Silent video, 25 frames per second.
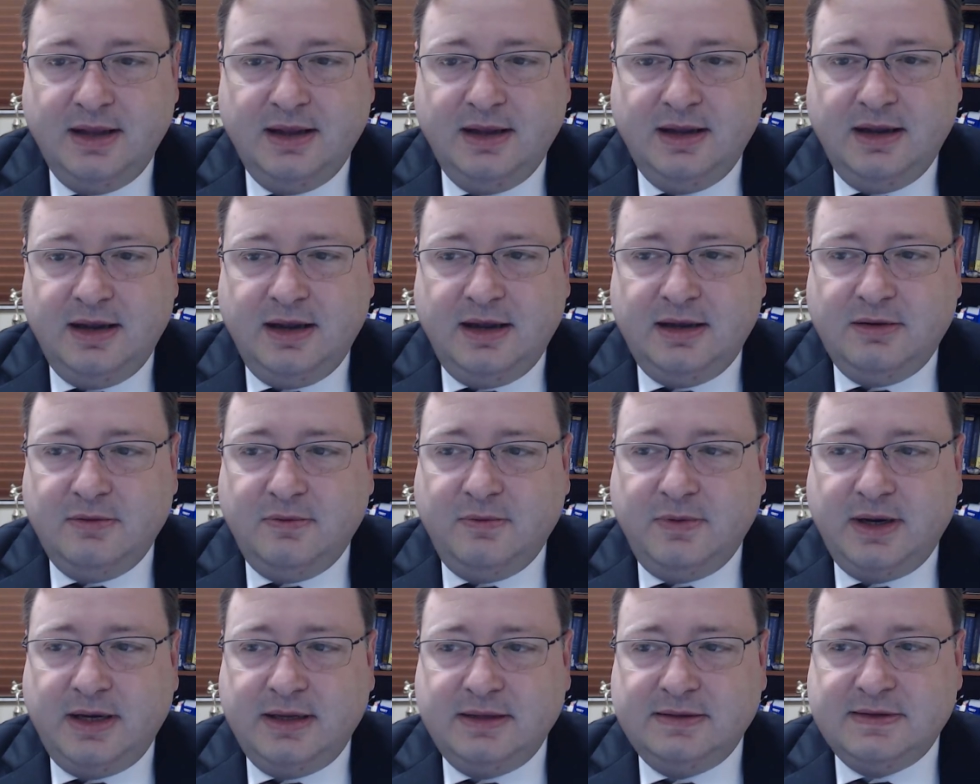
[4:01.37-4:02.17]
And
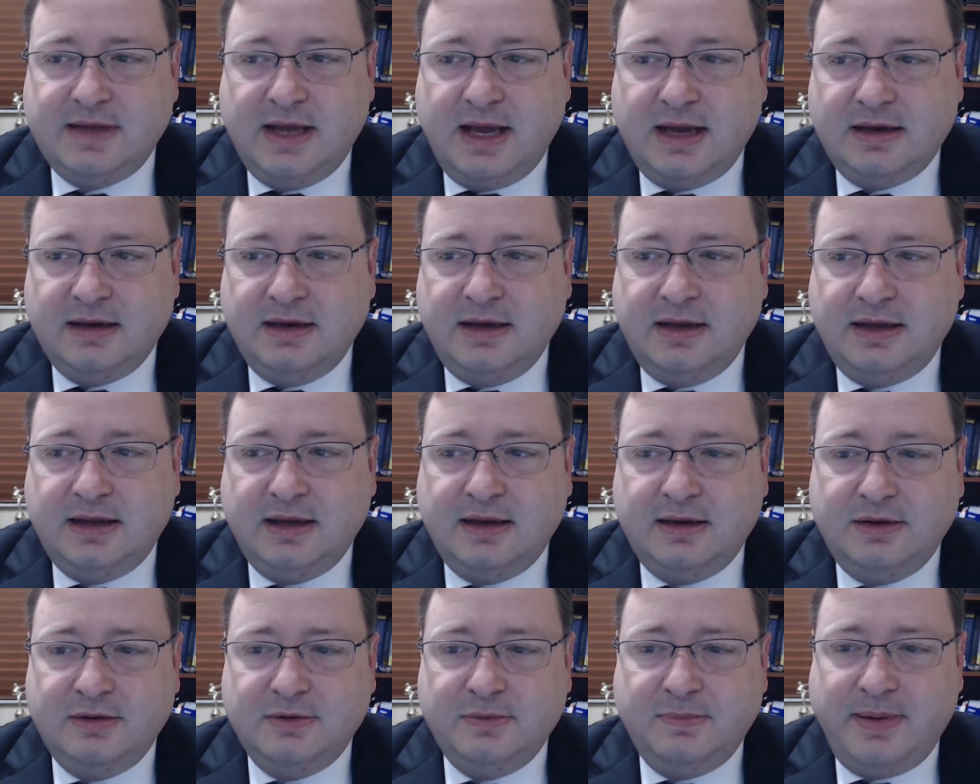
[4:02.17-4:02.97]
what exactly
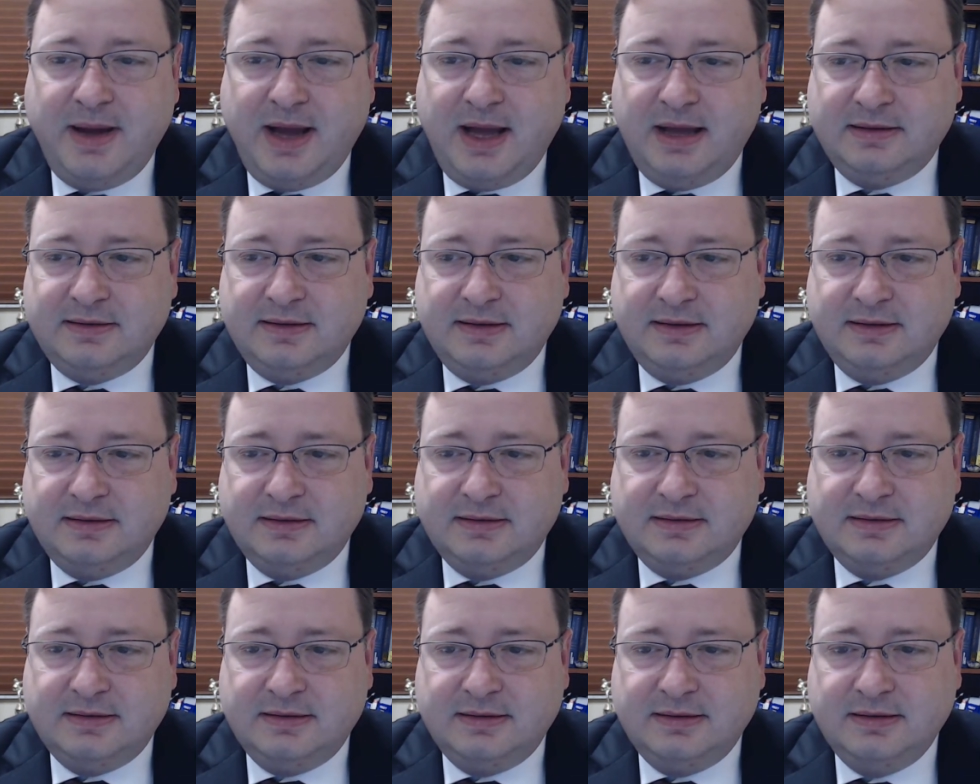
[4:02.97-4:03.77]
can you
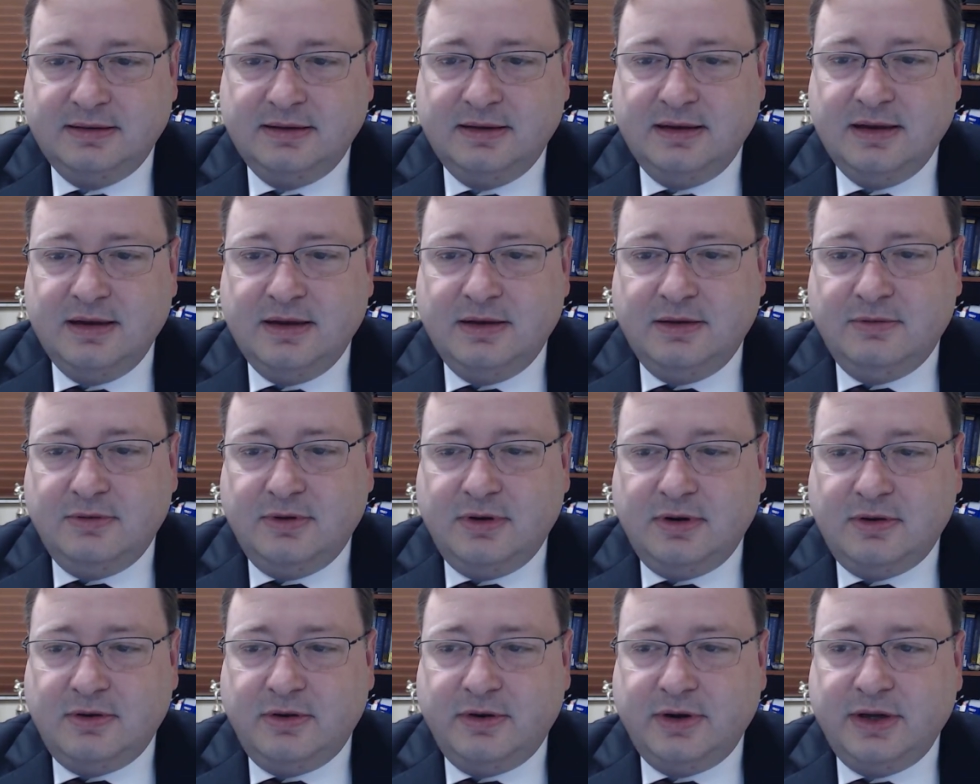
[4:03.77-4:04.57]
patent? Well,
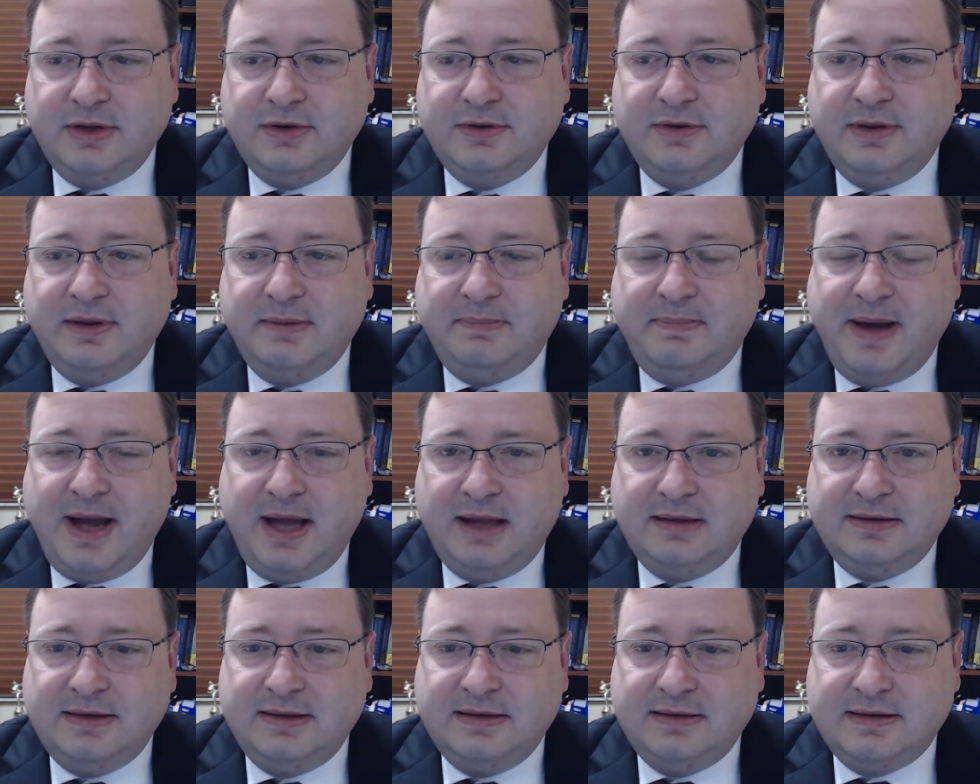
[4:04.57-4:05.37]
according to the
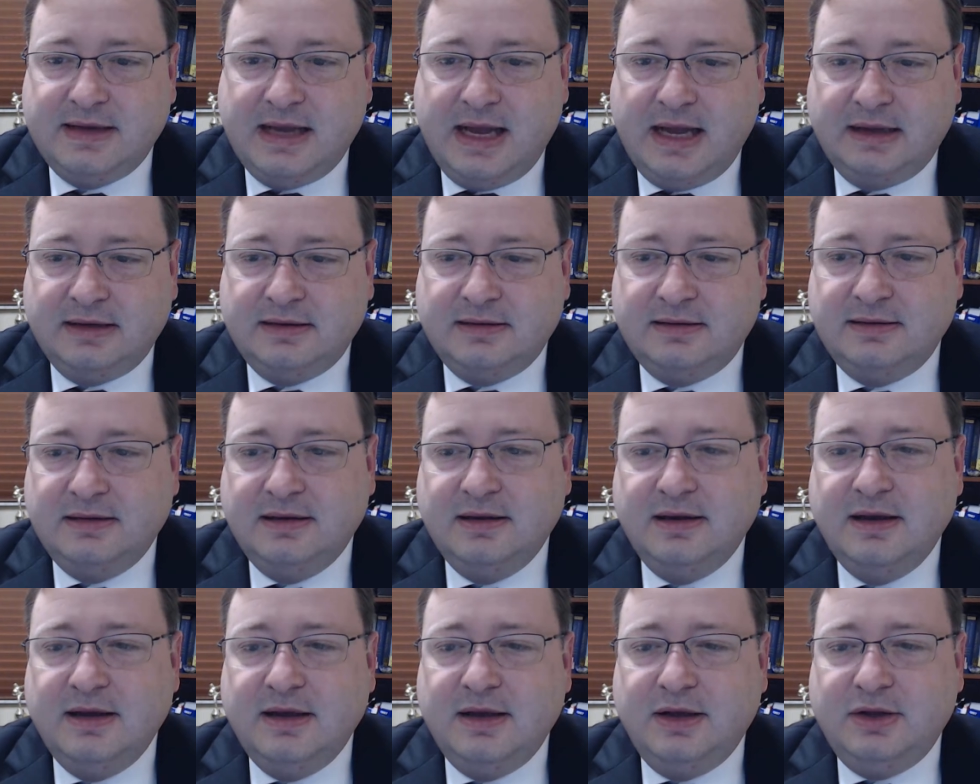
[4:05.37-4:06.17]
Patent Act,
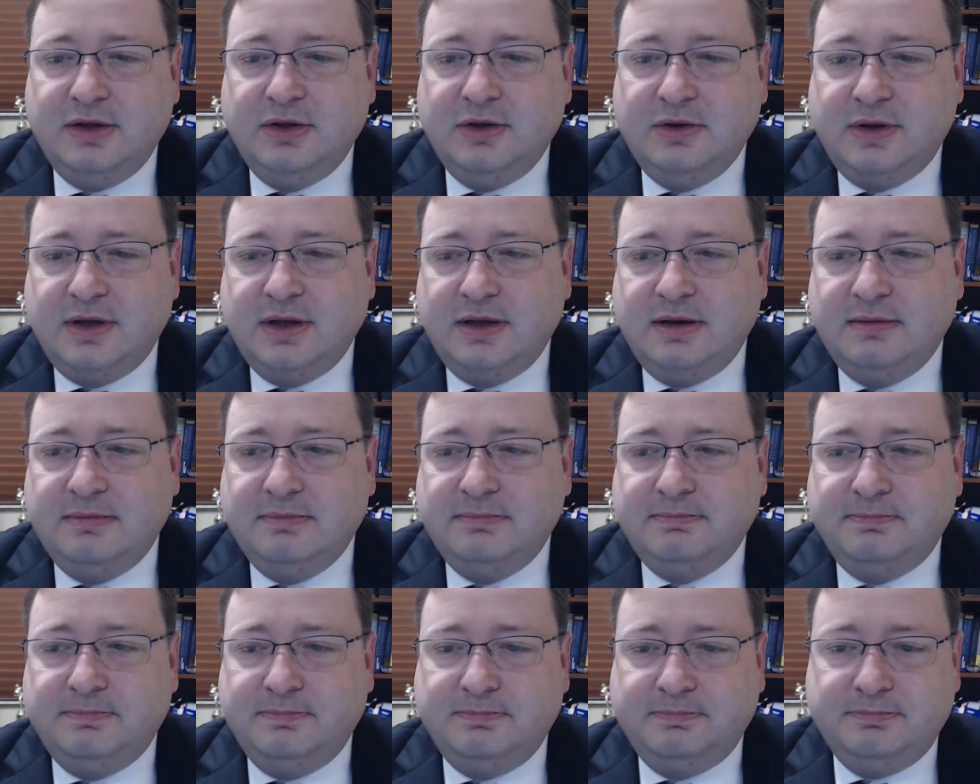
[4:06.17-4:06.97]
you
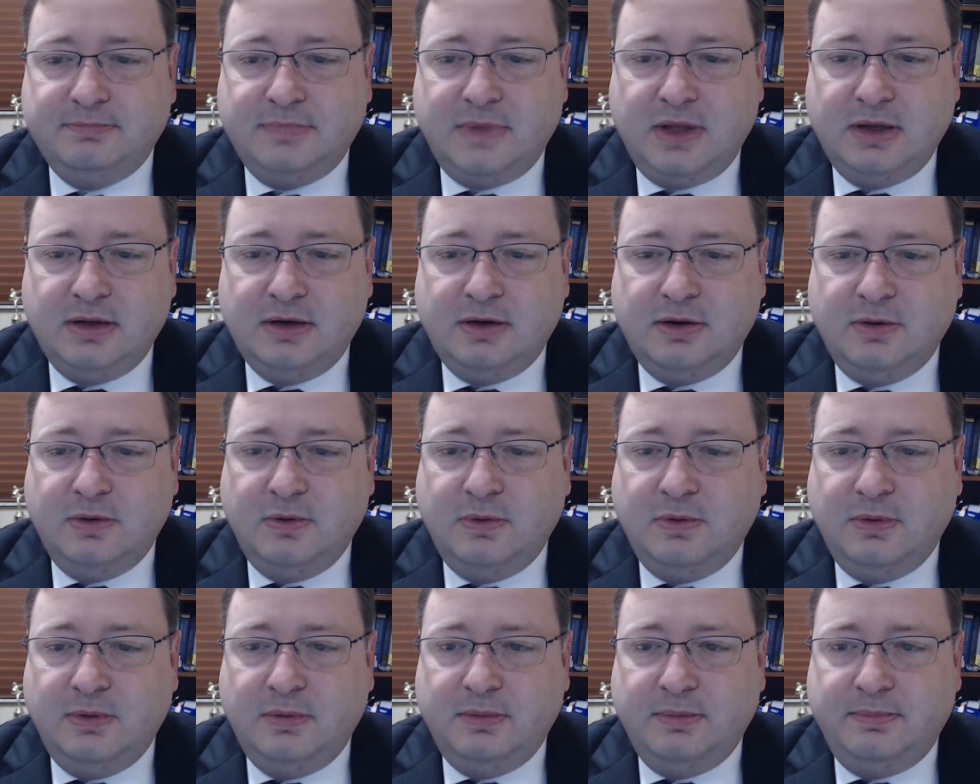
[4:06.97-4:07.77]
can,
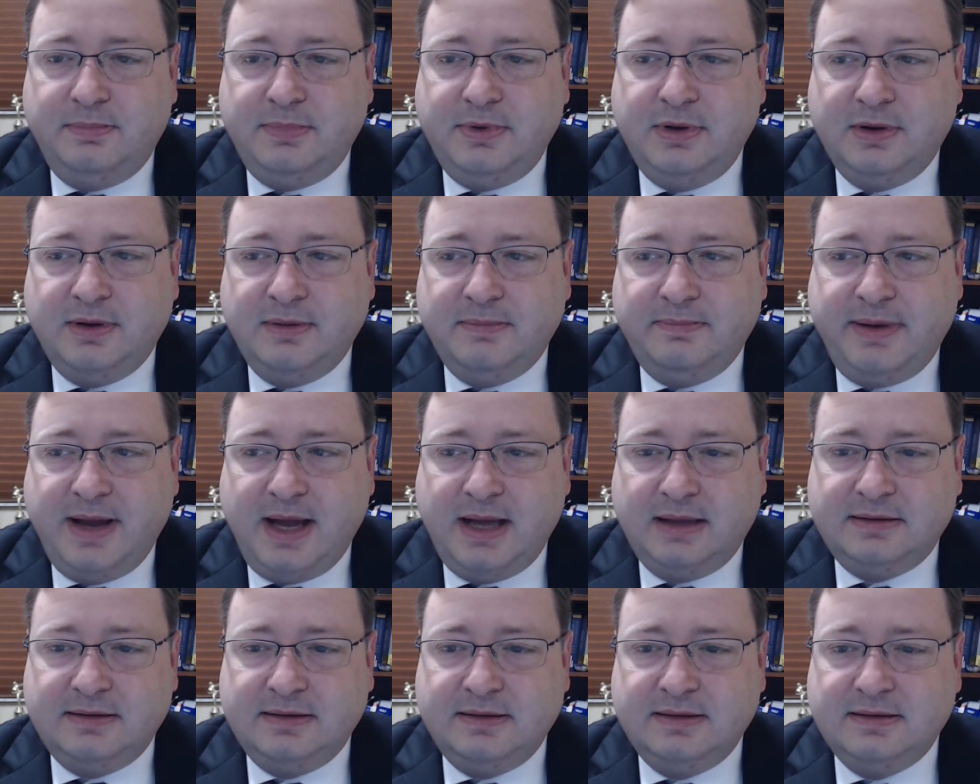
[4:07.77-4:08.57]
you can
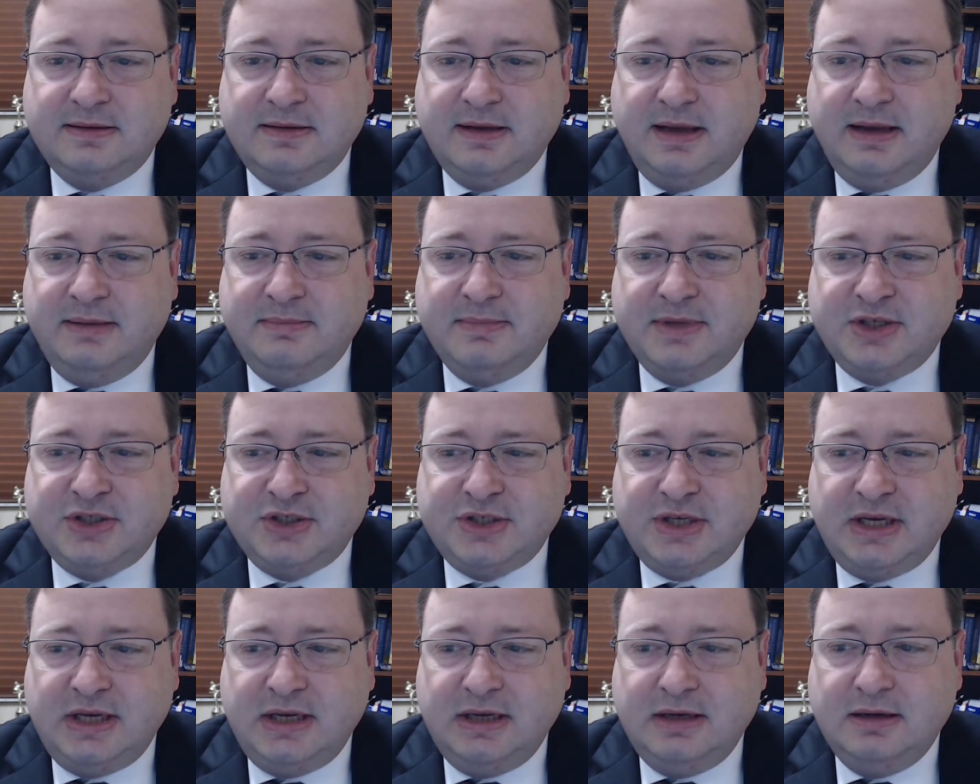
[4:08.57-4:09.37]
patent a
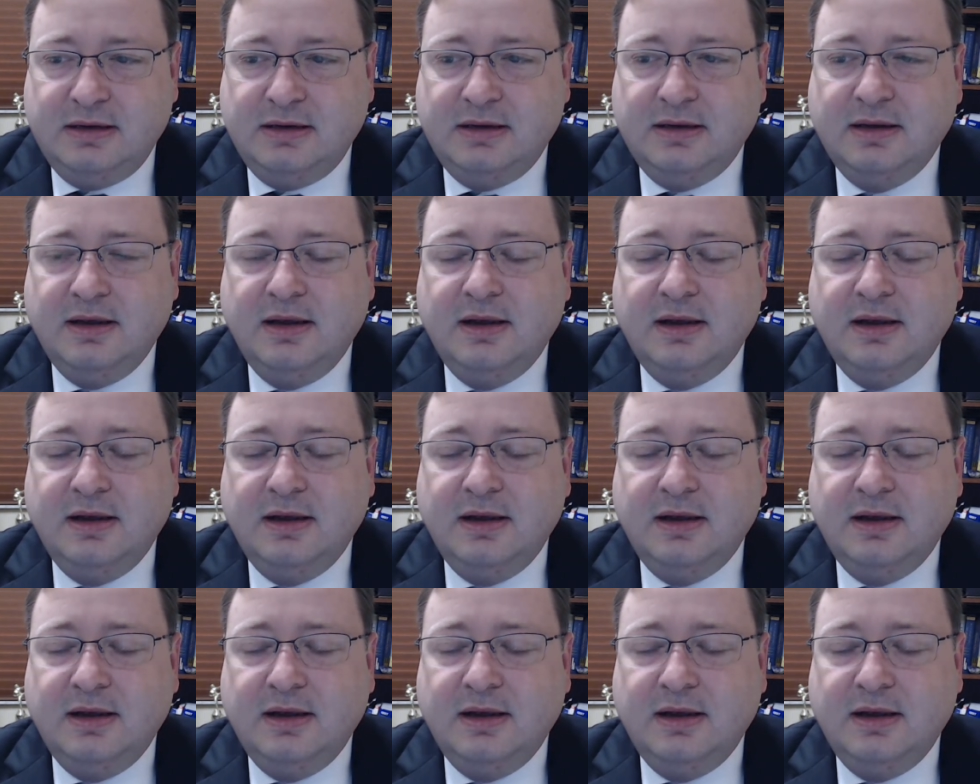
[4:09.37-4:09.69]
machine,